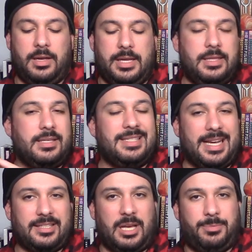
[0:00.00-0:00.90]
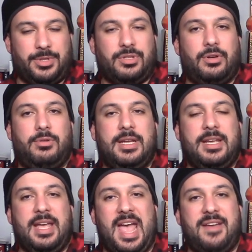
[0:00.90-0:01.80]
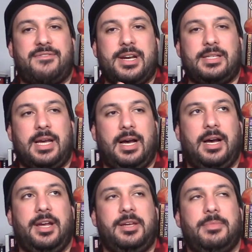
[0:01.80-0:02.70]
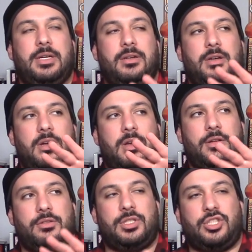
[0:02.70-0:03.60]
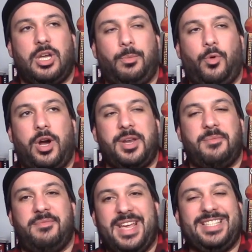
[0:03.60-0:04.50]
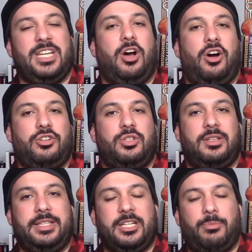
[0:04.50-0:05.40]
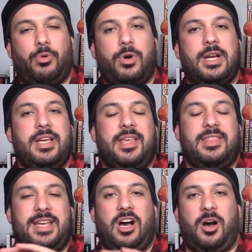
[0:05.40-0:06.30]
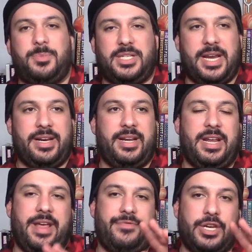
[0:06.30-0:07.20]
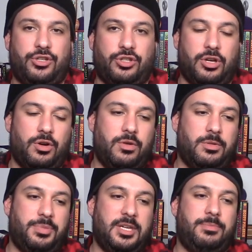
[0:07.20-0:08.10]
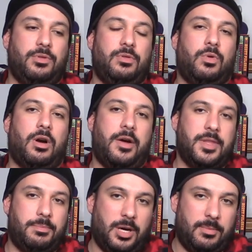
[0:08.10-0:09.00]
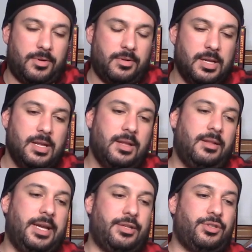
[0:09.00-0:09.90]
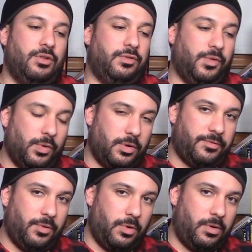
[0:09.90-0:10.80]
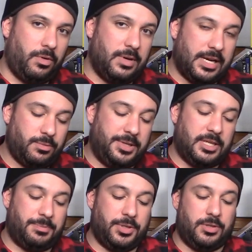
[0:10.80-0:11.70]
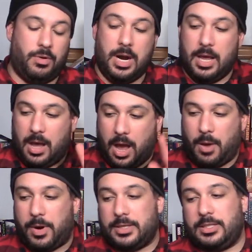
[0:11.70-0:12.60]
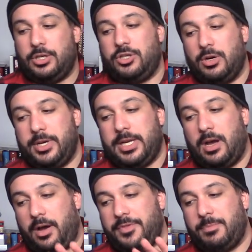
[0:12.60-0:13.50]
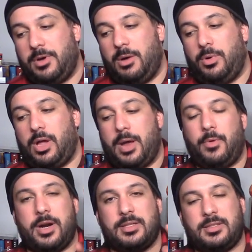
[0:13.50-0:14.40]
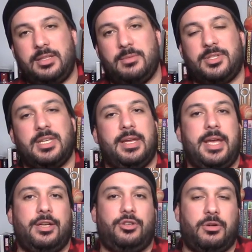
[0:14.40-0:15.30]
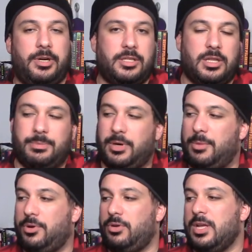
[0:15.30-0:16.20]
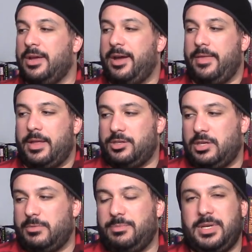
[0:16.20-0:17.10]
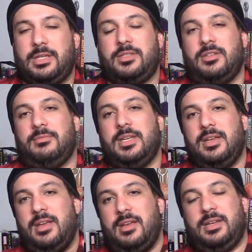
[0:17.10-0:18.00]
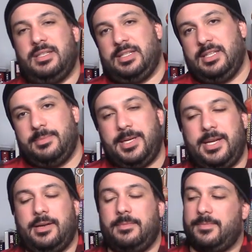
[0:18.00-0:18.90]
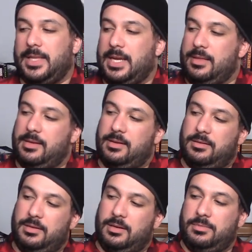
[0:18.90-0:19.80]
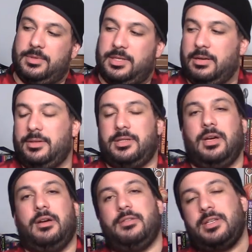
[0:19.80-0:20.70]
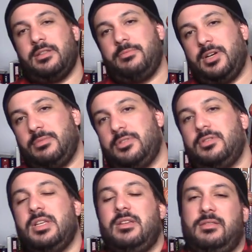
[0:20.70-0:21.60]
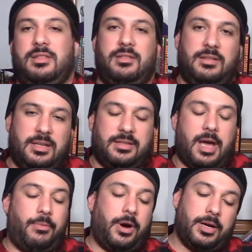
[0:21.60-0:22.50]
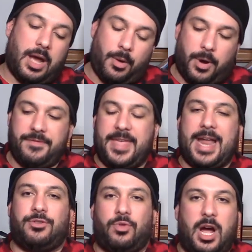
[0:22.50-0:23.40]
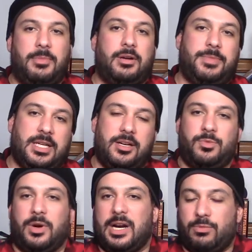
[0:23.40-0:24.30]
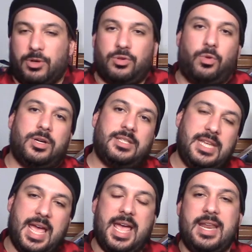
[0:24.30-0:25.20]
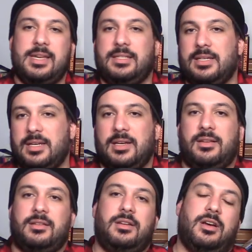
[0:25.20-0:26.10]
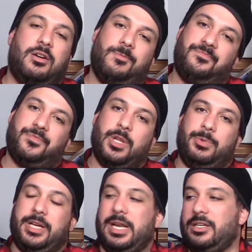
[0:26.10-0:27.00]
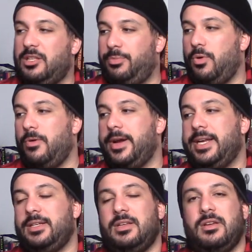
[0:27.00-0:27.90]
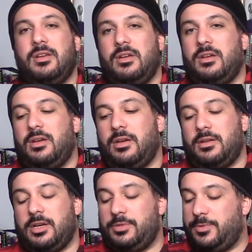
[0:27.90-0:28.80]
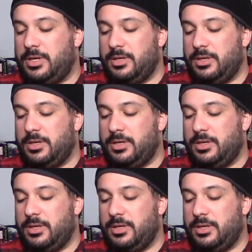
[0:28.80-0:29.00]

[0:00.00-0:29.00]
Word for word: in this next episode, every time someone makes it onto the leaderboard, they update it and they show the people who are on the bubble. Like, so for next week's episode, I want to see Jody on the bubble. I want to see them say, hey, Jody's on the bubble, and then someone beats him, and he's eliminated. And then, you know, so-and-so is on the bubble, and I want that drama, because we're towards the end, you know, and we're getting to the point, because